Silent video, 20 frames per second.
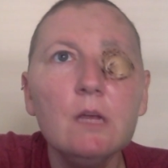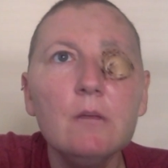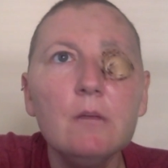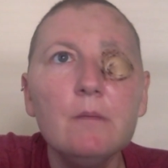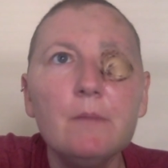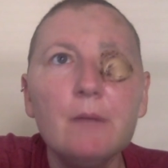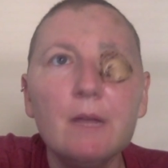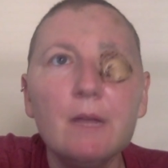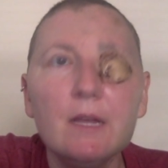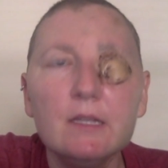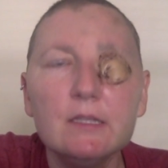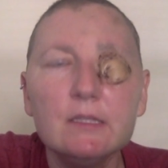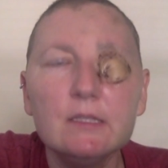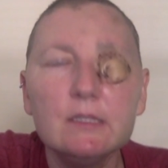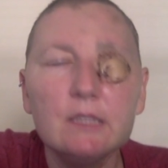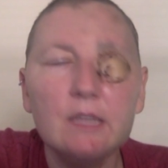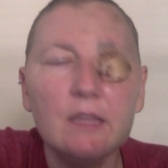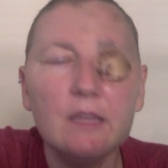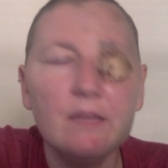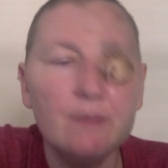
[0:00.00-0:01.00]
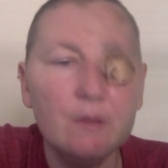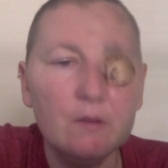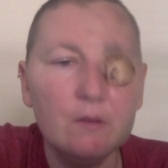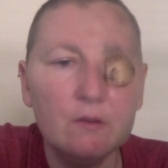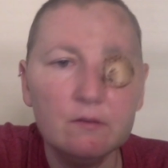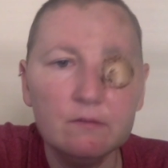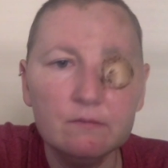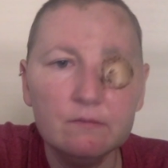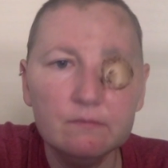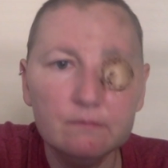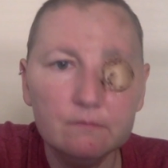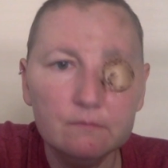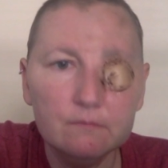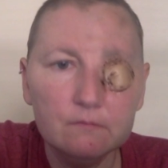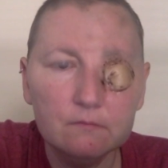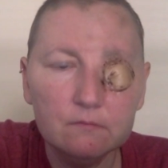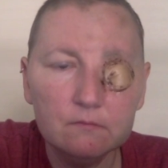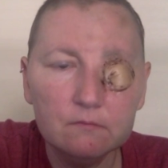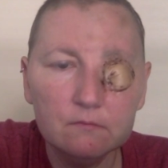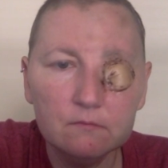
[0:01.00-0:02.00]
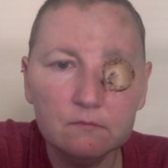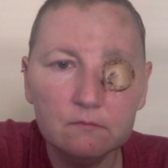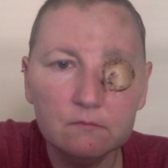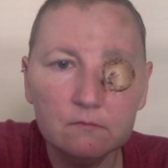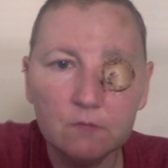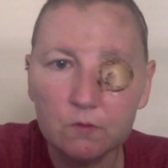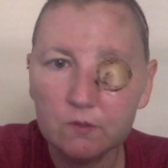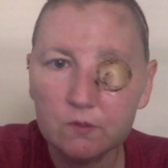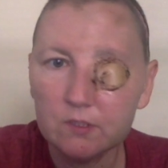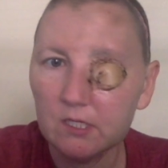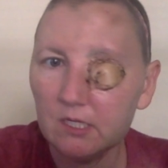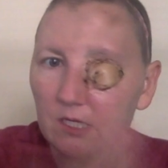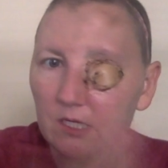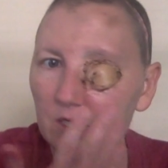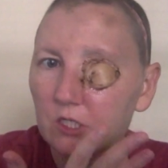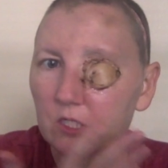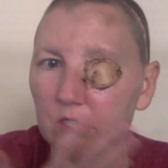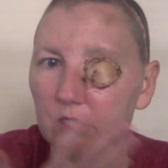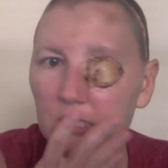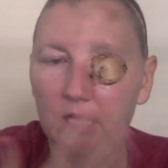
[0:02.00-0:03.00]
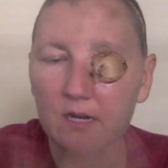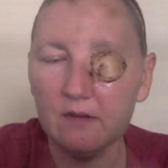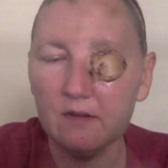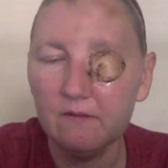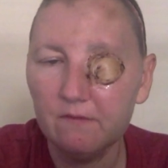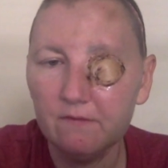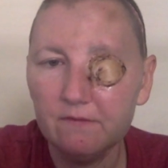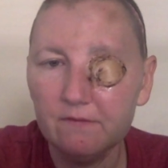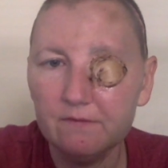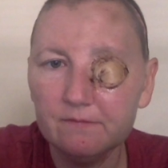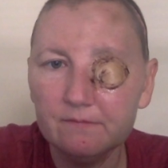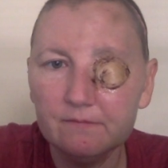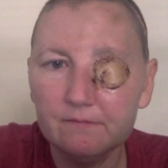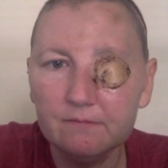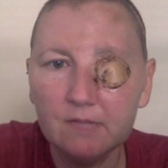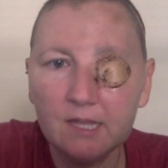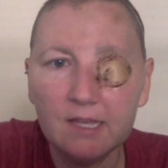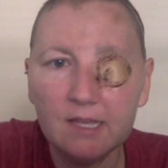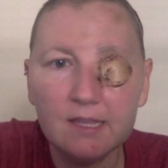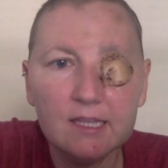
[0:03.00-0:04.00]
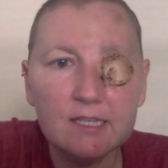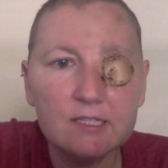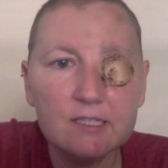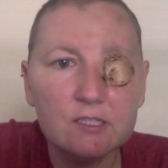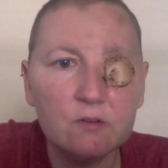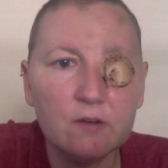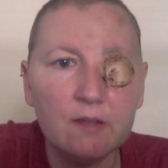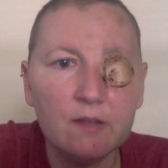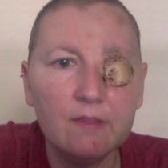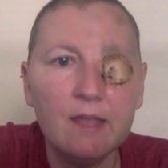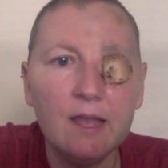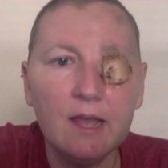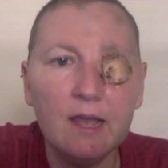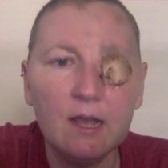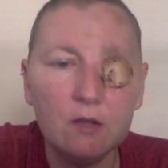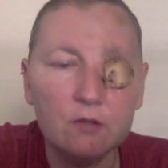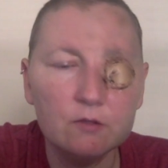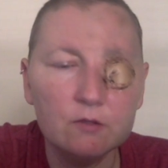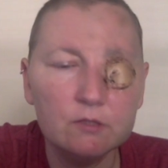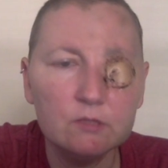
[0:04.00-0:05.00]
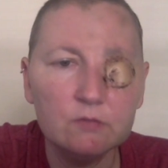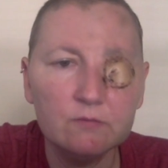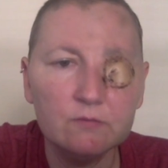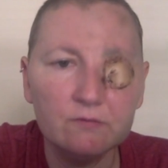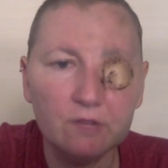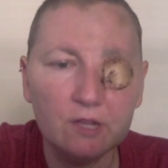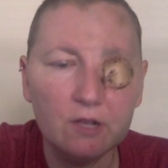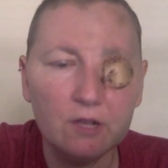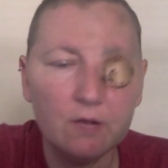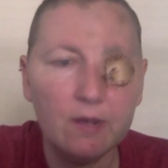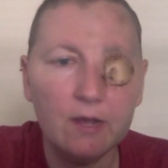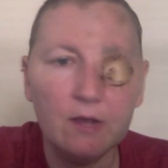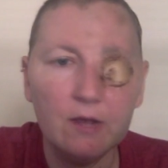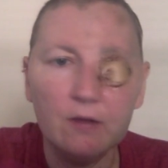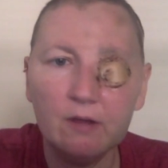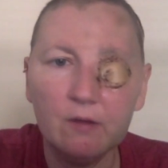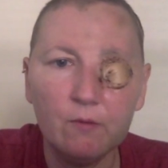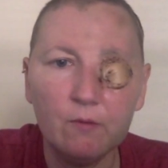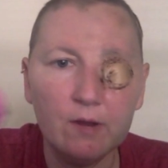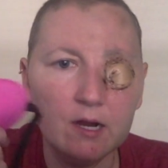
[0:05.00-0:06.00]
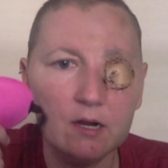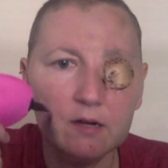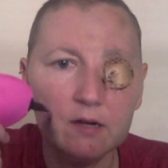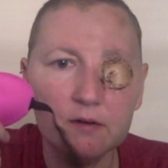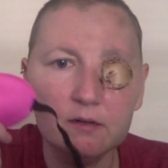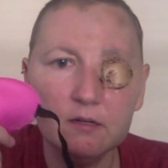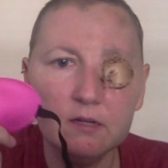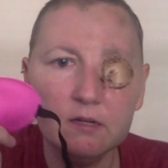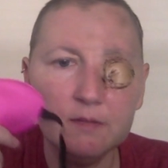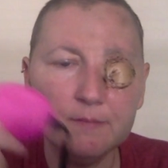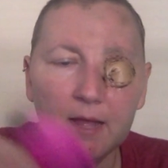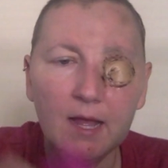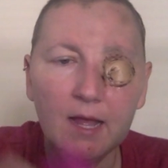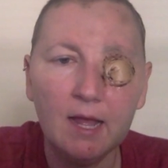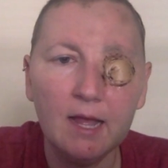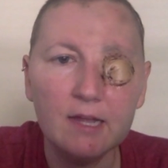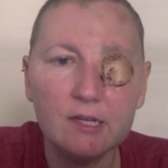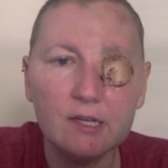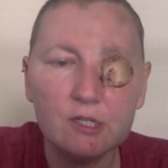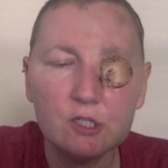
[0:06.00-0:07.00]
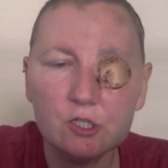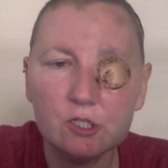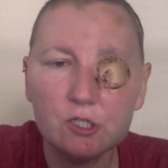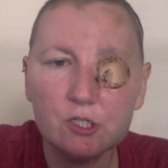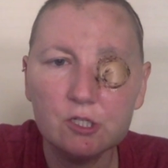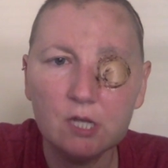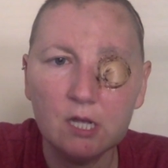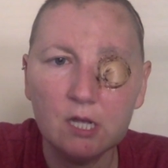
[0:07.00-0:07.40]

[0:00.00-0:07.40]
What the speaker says: But I've been mostly just kind of like this around the house. So if we go out, I wear a patch,